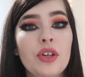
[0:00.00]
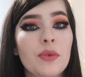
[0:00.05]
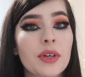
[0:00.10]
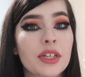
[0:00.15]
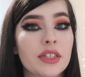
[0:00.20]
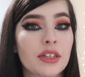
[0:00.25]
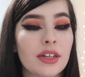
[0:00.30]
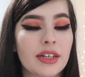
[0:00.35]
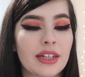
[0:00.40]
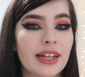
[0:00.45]
who
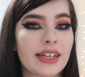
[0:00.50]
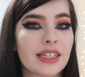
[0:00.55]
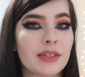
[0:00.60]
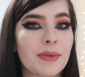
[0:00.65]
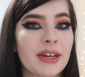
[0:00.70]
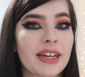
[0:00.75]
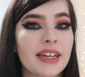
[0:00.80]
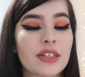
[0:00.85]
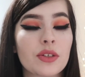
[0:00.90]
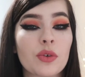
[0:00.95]
isn't a
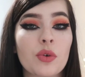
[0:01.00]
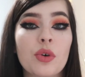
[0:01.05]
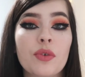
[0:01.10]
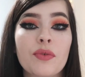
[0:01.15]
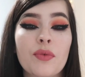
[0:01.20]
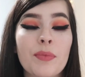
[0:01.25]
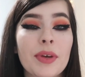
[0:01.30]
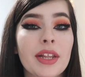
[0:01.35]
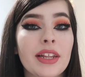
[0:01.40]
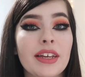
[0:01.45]
classmate or
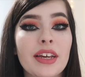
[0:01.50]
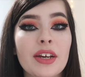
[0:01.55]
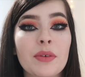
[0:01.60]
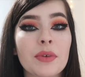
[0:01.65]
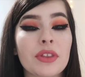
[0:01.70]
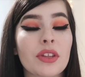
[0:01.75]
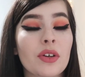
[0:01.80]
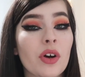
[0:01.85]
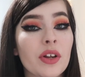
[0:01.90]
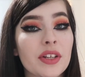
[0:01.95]
familiar
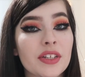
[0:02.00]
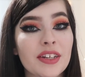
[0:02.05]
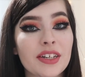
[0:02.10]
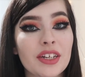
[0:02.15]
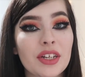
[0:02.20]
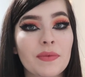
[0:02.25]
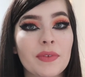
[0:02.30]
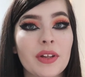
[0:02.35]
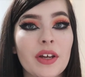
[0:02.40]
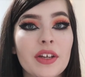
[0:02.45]
with the content
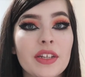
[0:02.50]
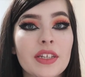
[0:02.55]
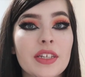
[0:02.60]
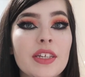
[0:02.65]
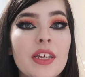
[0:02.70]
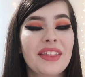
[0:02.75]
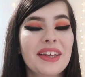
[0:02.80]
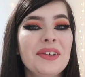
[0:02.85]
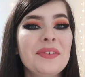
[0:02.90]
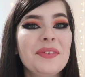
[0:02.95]
you've learned.
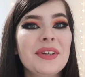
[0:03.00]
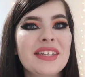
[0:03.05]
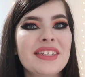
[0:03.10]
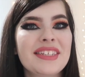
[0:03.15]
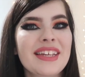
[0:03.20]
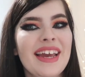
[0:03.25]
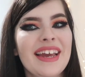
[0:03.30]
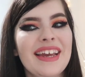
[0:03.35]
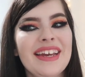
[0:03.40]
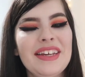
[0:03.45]
They always
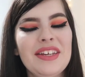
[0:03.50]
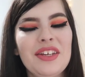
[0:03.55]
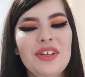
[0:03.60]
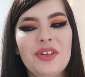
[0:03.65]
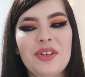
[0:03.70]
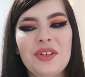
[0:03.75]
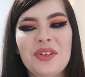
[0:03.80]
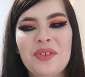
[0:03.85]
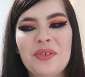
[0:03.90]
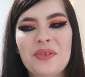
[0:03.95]
say
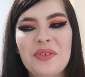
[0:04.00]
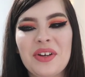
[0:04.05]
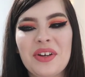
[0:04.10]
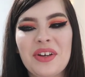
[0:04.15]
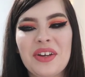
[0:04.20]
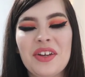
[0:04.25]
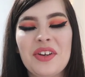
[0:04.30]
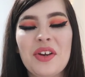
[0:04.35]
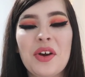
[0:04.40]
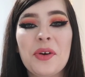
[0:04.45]
you
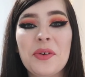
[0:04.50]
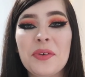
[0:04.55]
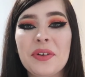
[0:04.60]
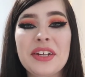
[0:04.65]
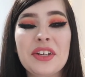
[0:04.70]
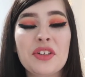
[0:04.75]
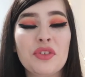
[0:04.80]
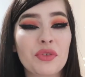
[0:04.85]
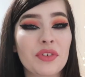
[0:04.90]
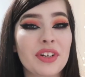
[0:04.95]
can
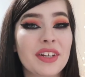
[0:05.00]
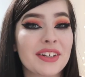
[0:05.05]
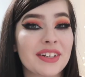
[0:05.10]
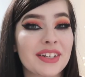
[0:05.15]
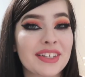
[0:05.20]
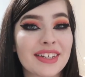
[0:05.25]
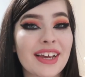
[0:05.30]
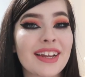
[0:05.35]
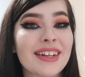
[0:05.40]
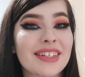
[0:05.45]
only truly
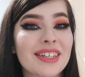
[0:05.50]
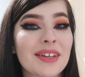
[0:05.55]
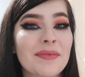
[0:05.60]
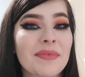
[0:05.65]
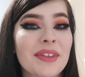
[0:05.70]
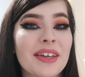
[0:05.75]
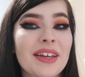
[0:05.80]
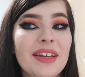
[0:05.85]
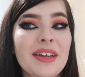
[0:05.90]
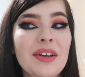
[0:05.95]
understand
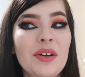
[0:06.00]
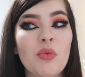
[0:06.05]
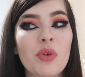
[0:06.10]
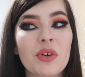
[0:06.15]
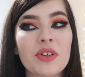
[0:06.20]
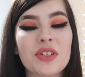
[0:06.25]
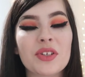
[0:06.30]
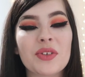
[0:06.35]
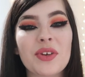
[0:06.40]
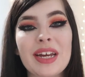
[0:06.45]
something
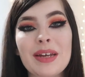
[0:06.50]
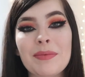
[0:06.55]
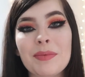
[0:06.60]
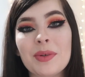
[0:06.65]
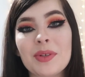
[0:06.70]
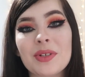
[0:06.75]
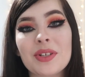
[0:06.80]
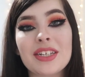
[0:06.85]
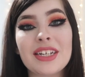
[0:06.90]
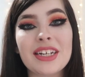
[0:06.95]
once you're
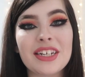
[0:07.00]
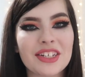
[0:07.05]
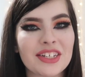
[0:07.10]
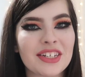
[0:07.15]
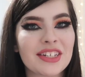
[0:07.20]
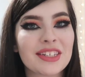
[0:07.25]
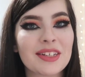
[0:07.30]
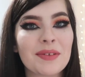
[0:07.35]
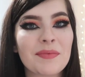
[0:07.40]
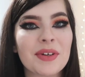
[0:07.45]
able to teach it
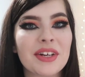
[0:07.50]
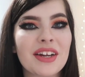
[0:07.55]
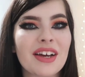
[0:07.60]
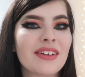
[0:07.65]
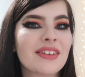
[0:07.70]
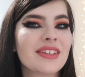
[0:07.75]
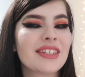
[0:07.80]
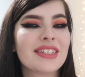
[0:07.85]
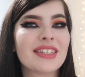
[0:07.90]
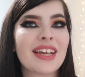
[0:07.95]
to someone
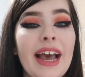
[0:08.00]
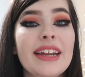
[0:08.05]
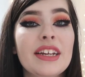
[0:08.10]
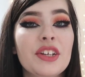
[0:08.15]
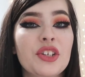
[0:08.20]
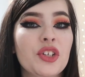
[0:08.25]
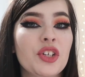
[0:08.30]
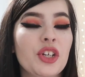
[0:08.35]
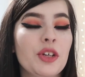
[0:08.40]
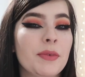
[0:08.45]
else, and
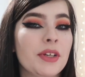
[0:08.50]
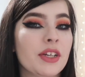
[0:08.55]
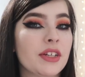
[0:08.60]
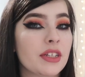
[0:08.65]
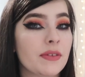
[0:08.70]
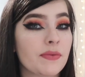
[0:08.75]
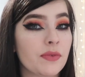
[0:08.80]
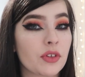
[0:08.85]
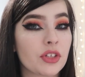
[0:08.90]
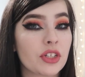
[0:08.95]
it's true because
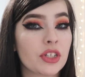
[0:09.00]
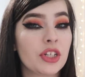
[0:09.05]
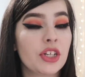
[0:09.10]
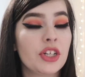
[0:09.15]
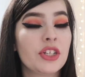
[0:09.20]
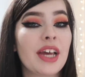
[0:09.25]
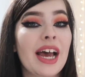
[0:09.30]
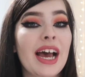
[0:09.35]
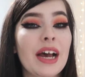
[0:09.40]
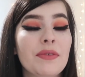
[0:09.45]
it forces
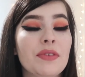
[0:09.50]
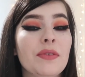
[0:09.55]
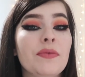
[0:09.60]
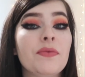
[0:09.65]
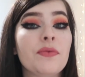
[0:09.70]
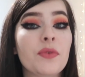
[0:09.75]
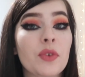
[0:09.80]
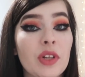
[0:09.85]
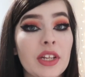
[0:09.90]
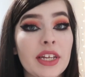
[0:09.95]
you to have to
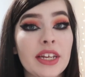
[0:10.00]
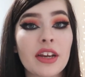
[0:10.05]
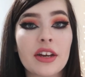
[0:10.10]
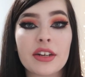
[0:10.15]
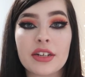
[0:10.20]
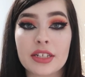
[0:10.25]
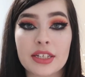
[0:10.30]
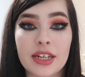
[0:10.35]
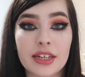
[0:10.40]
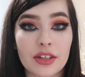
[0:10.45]
fully
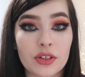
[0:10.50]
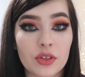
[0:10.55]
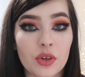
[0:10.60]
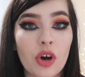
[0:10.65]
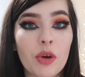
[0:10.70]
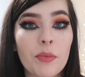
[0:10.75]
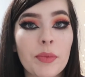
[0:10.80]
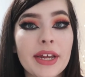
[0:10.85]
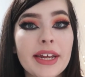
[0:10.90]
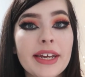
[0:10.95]
understand the
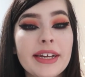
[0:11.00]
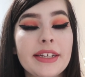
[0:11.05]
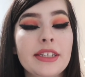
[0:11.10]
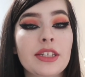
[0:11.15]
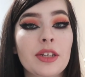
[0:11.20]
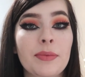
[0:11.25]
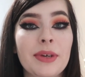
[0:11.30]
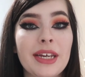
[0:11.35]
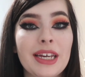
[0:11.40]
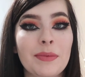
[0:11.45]
topic
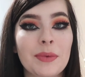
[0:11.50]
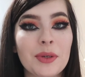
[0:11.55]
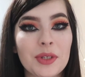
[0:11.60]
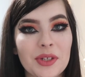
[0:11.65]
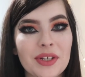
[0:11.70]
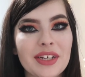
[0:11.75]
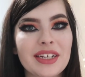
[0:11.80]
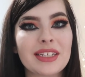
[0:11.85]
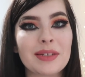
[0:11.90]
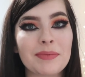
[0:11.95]
to be able
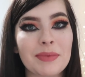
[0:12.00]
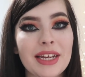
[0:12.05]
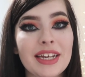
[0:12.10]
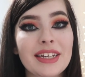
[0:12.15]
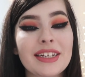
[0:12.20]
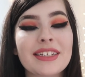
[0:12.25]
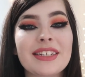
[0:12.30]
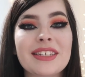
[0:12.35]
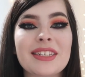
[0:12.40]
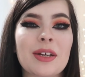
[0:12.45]
to
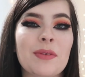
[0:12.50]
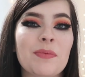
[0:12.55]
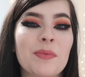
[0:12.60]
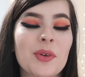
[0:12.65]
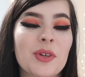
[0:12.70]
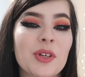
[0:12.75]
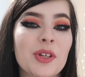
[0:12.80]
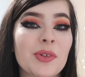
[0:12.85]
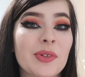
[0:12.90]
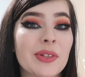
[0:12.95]
explain it to
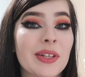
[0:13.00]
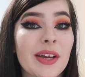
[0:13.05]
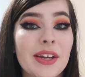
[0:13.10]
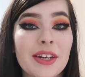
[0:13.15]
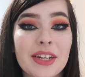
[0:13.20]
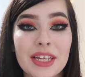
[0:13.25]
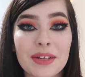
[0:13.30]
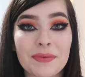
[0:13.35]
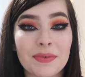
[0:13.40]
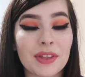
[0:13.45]
someone who's
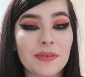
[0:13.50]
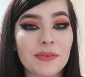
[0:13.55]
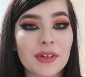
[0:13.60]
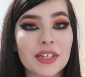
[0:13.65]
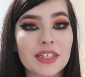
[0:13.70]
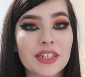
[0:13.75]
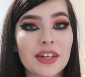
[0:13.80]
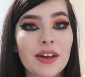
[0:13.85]
learning it for the first